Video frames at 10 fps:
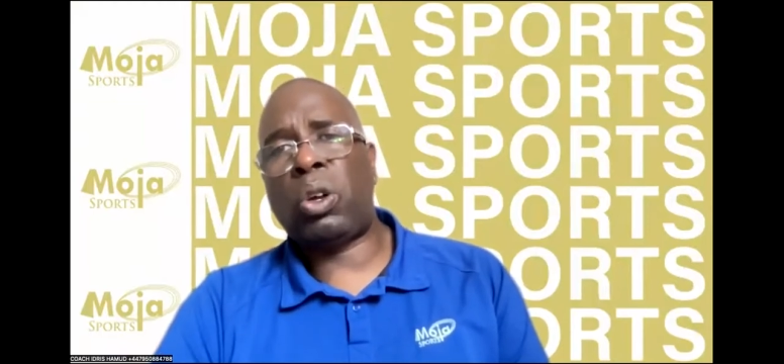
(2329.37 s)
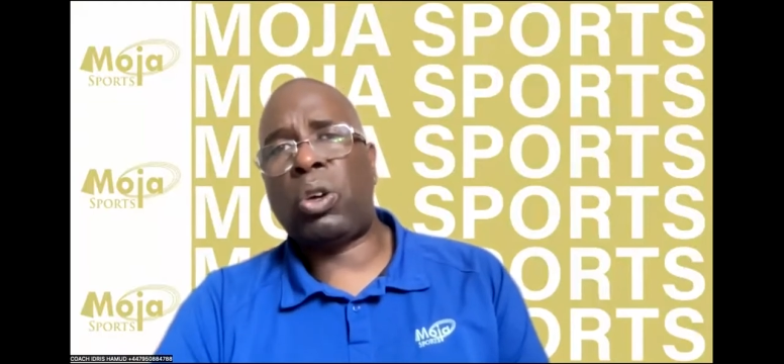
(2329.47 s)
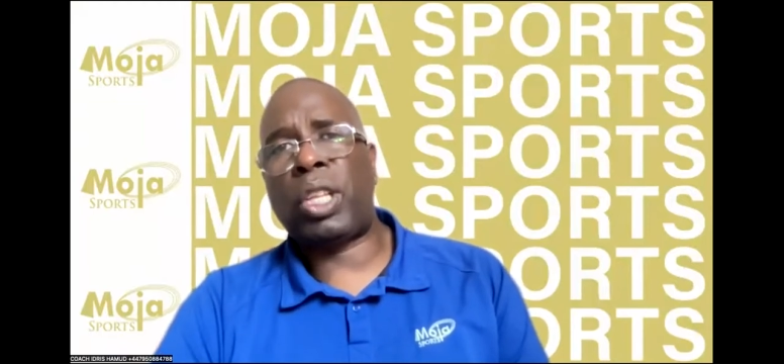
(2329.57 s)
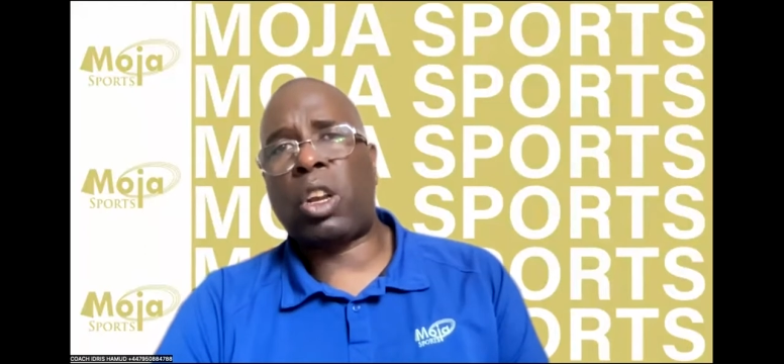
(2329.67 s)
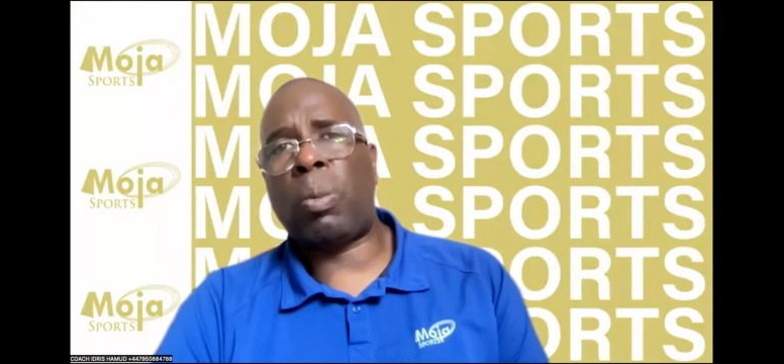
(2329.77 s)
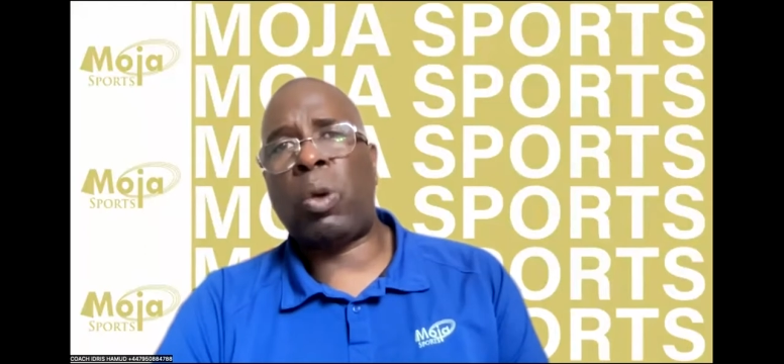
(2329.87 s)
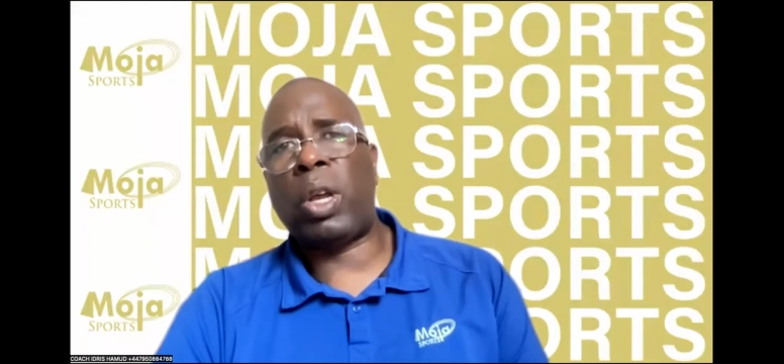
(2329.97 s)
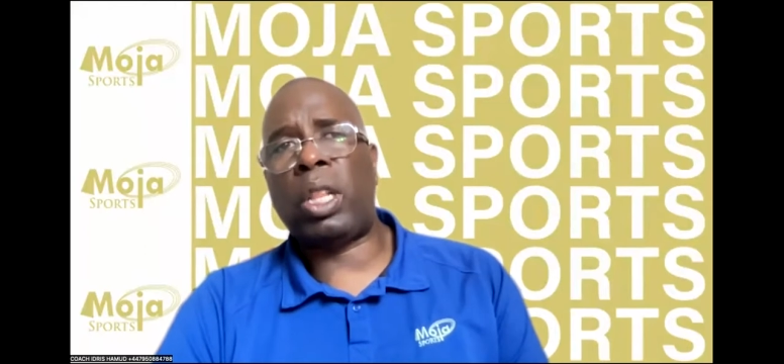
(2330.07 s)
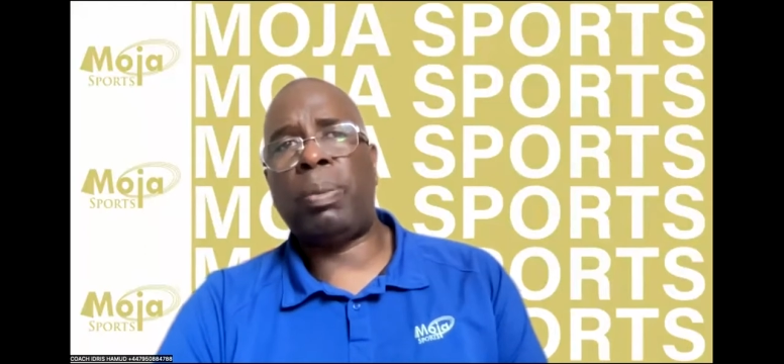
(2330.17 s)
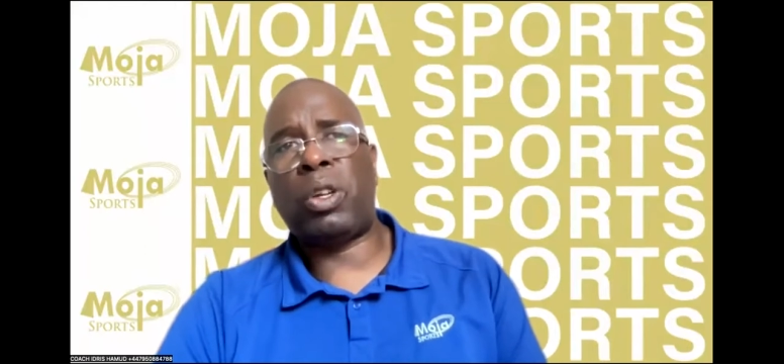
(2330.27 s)
or the
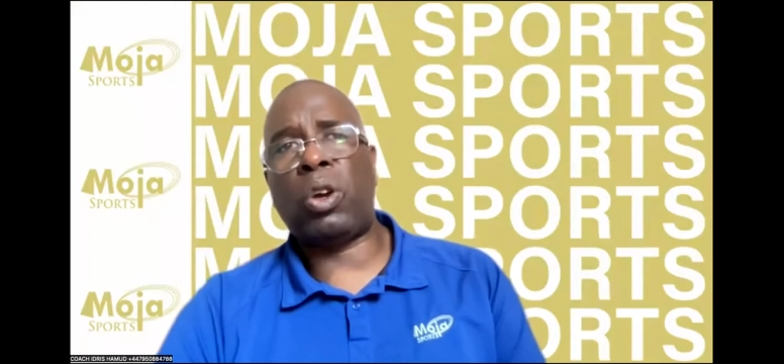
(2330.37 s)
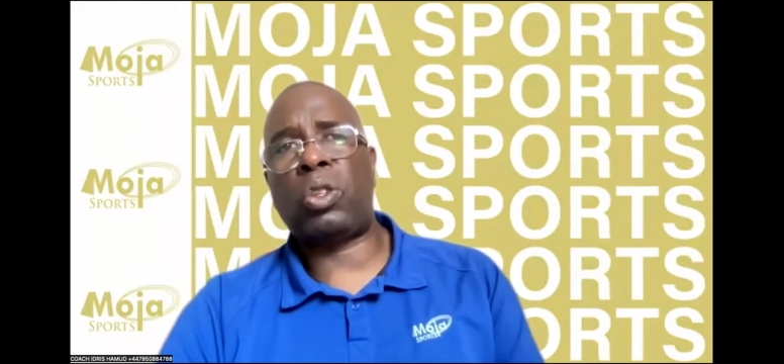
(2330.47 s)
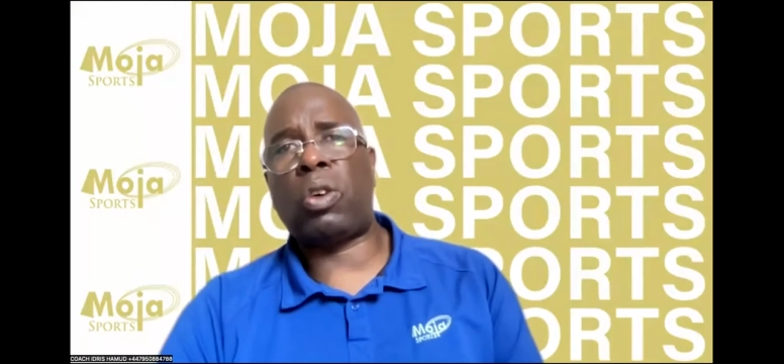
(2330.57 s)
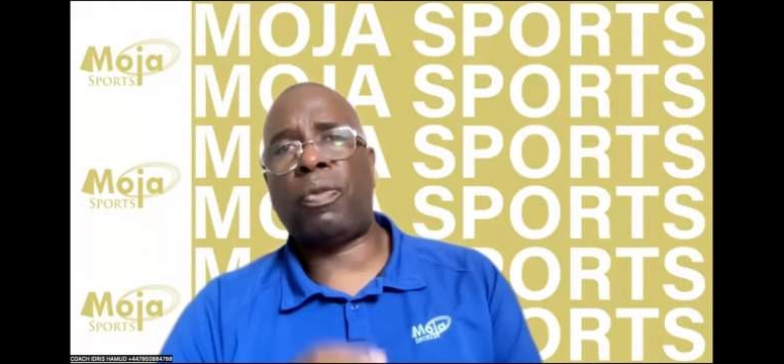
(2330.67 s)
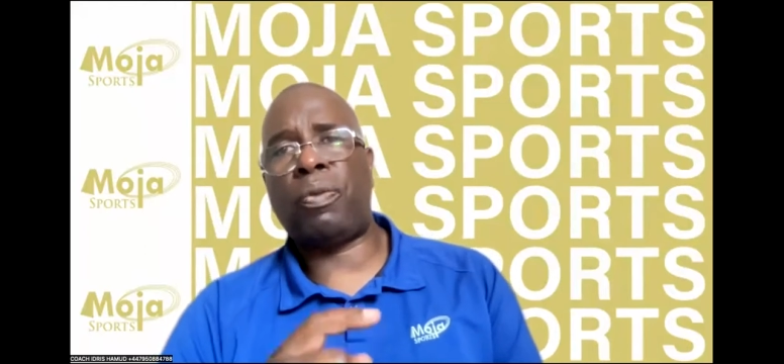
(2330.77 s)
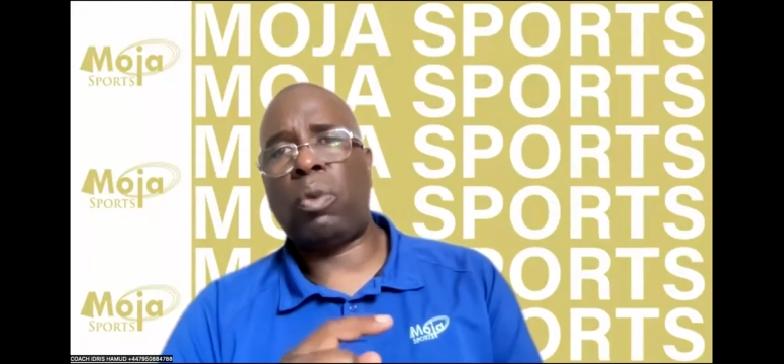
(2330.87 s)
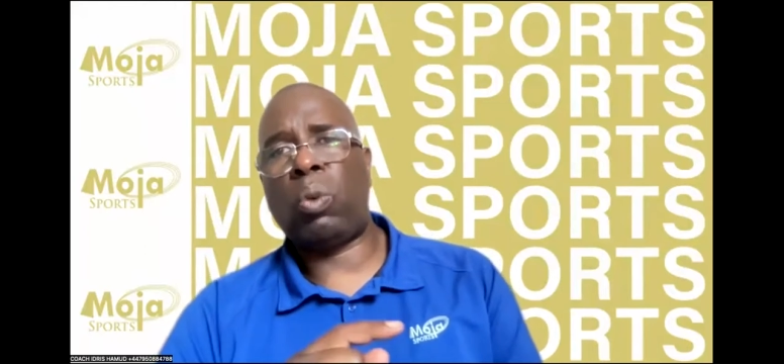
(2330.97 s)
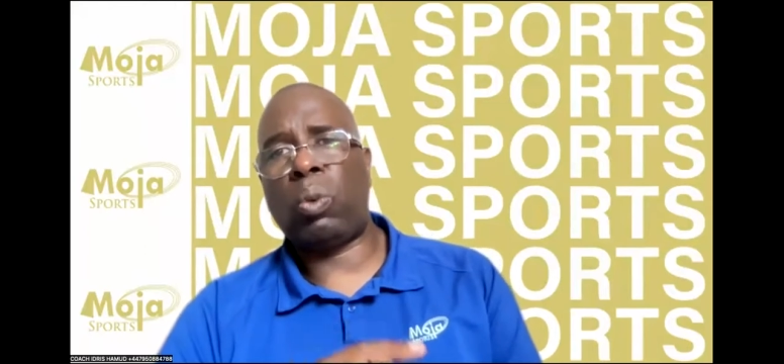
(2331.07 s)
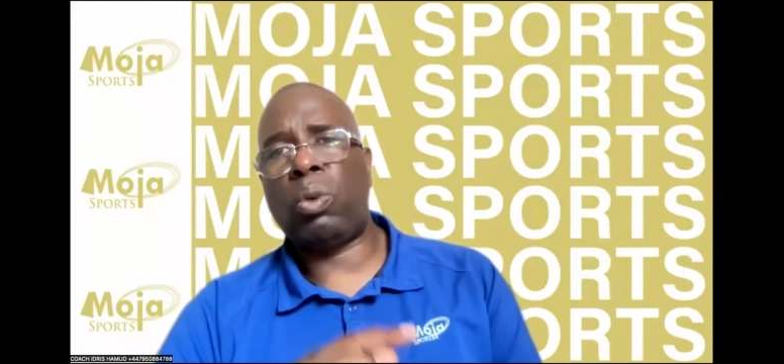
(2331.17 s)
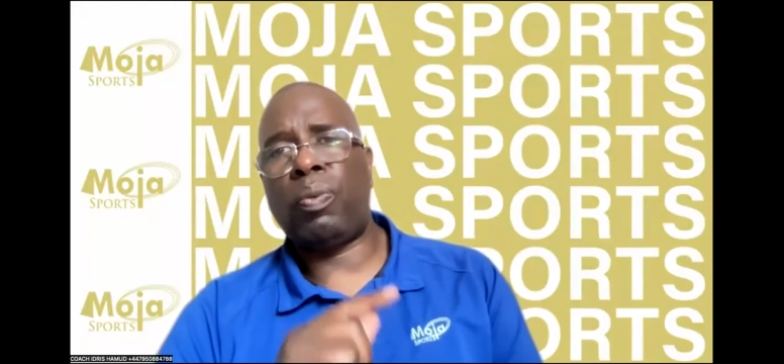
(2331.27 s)
Commonwealth because of
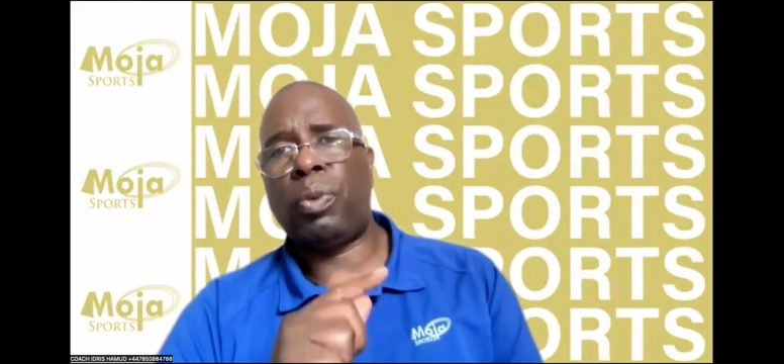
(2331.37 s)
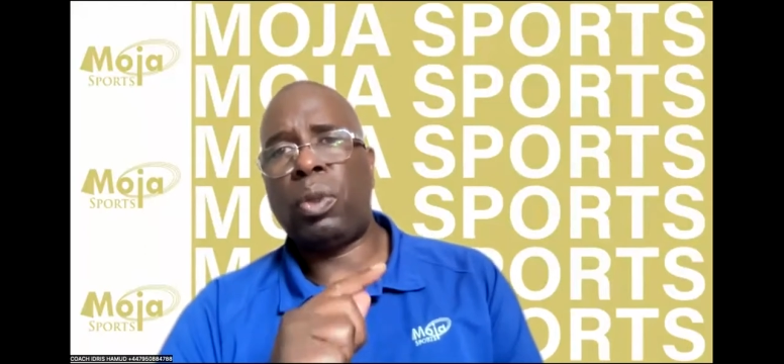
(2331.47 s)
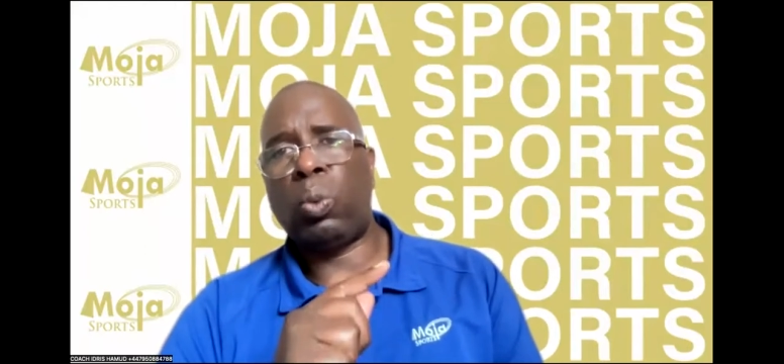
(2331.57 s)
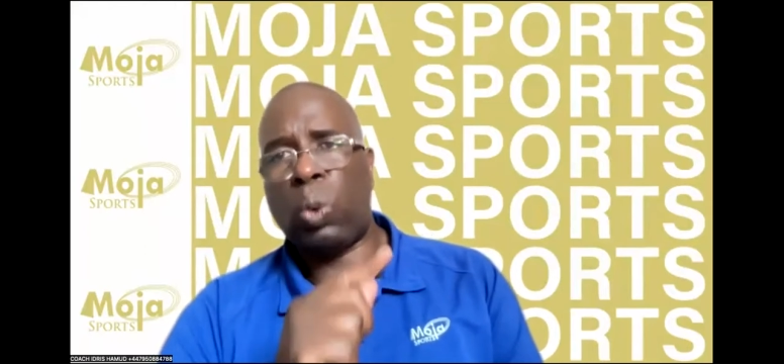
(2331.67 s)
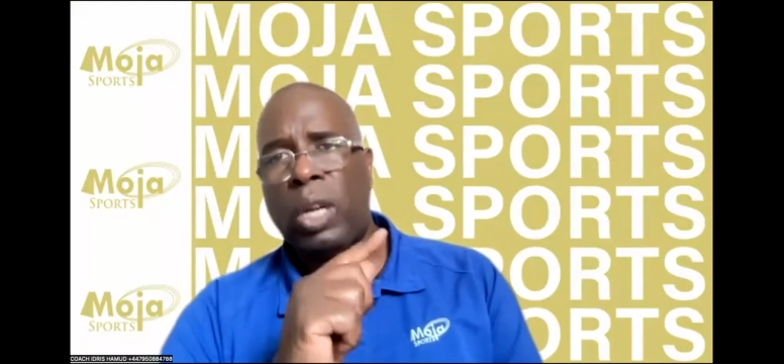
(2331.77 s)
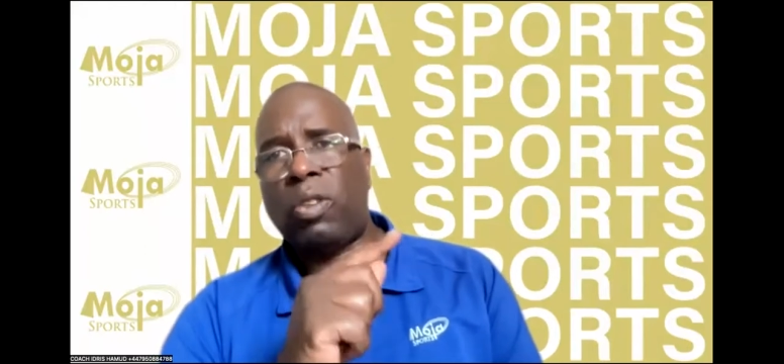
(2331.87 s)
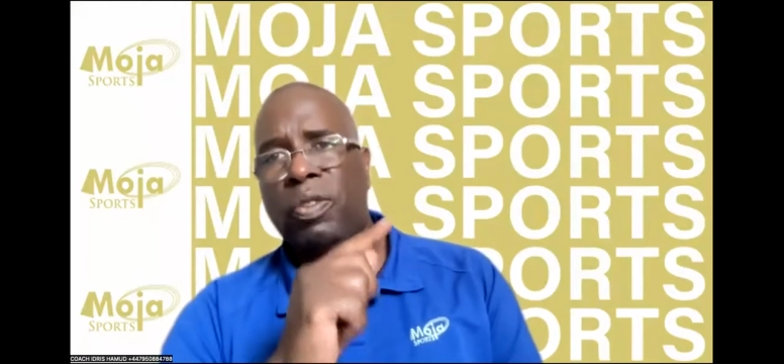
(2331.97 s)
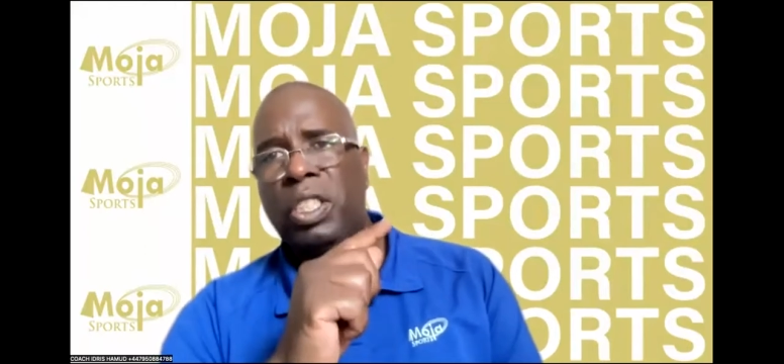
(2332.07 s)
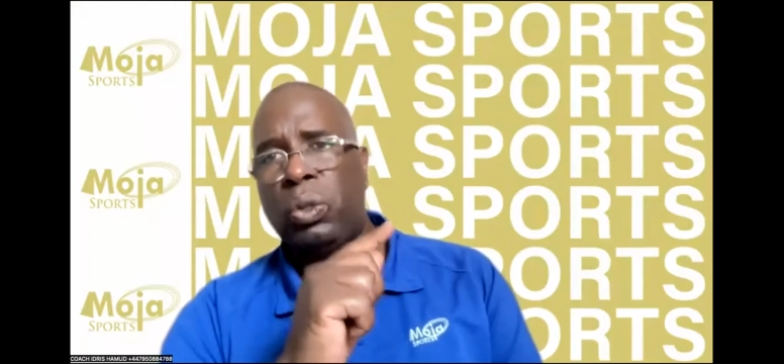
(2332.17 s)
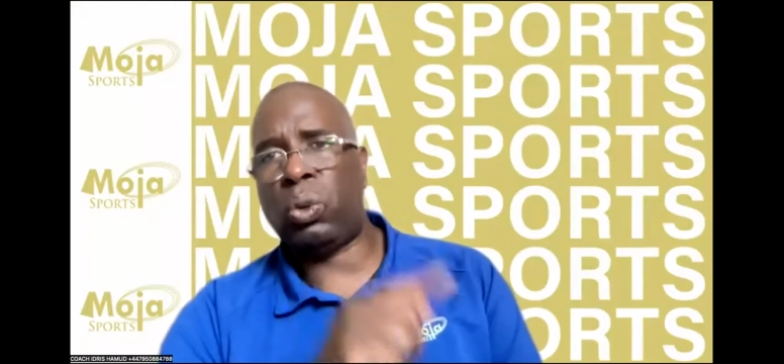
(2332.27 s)
one
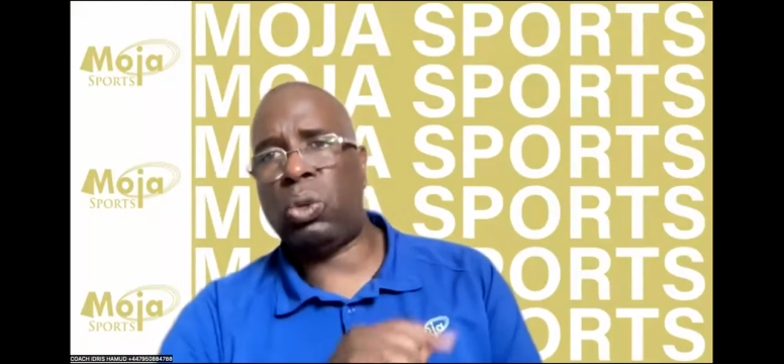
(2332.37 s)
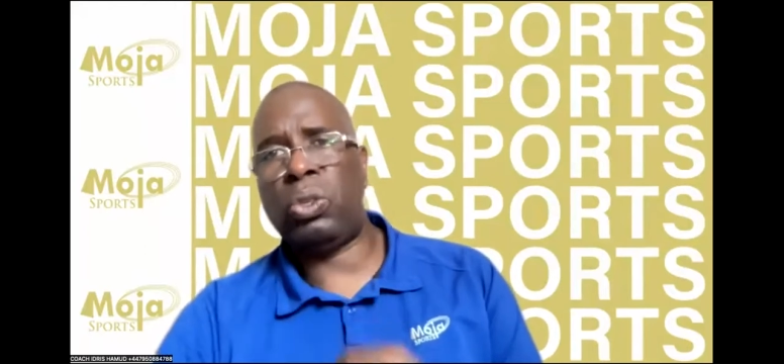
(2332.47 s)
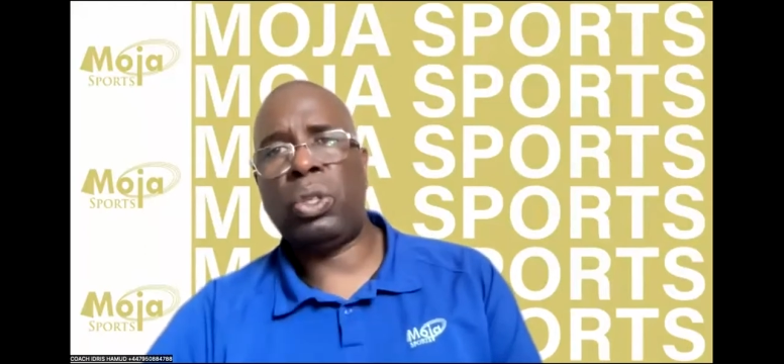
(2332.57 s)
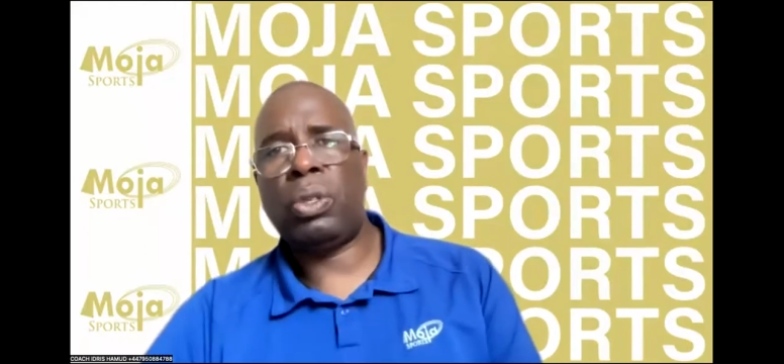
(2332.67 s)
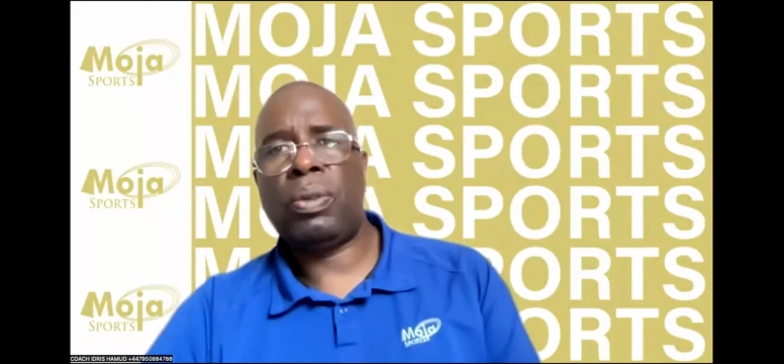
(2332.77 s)
of these rules?